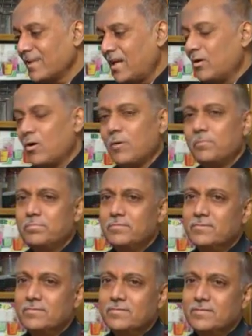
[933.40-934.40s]
I
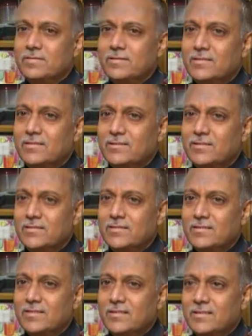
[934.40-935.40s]
hope
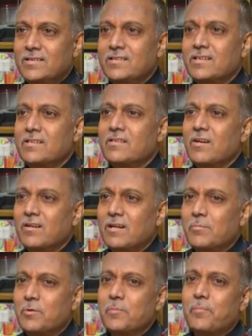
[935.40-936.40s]
this does not
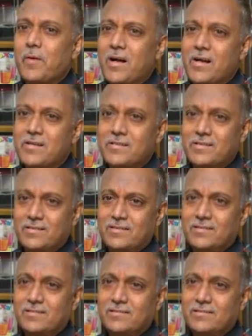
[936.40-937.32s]
come to pass.